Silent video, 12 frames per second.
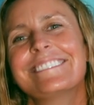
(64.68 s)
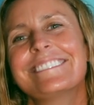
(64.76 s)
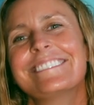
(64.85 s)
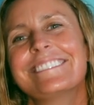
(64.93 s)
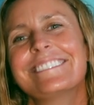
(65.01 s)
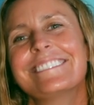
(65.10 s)

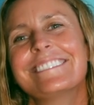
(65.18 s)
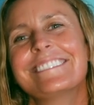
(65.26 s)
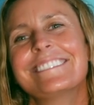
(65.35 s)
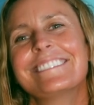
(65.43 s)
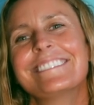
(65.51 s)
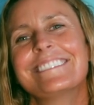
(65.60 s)

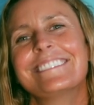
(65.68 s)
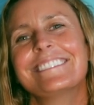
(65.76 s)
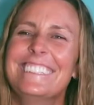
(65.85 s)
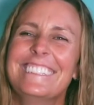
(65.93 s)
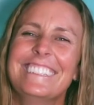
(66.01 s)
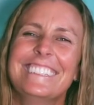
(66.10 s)

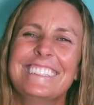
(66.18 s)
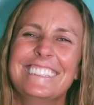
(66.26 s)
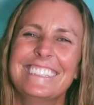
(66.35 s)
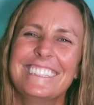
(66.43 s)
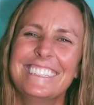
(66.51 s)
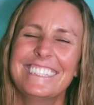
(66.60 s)

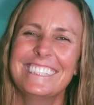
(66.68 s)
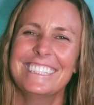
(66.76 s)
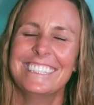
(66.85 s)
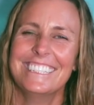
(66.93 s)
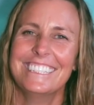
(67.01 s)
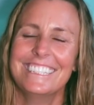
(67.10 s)

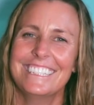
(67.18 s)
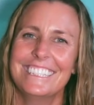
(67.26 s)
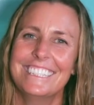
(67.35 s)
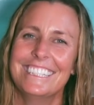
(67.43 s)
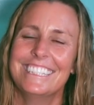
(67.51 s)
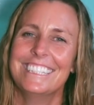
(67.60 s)

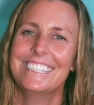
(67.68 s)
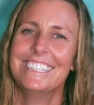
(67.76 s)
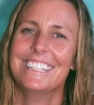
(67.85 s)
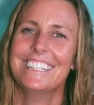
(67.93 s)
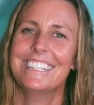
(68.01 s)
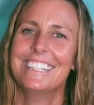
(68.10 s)

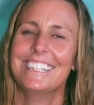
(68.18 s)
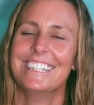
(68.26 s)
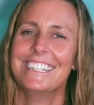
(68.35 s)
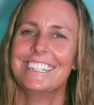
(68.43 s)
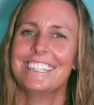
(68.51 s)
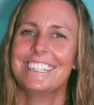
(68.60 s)

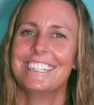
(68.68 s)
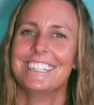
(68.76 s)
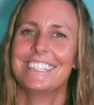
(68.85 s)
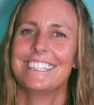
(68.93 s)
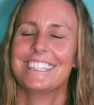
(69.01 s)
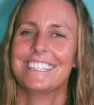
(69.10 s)

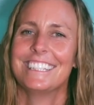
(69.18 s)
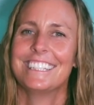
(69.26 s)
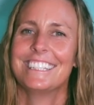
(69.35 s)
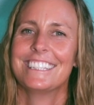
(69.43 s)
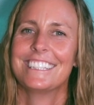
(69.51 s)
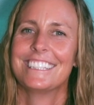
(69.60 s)

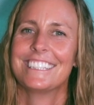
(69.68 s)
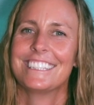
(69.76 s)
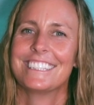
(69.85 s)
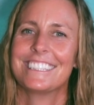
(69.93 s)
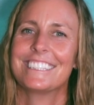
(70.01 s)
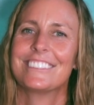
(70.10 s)

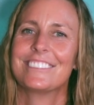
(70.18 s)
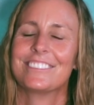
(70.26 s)
The person shown says nothing.